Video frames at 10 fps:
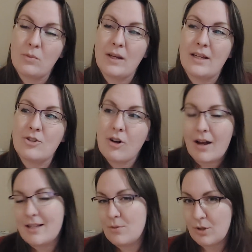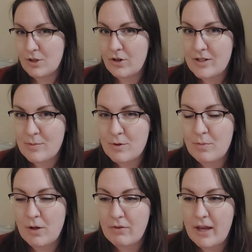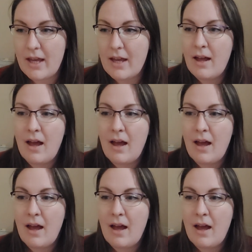we tried to watch a Christmas movie,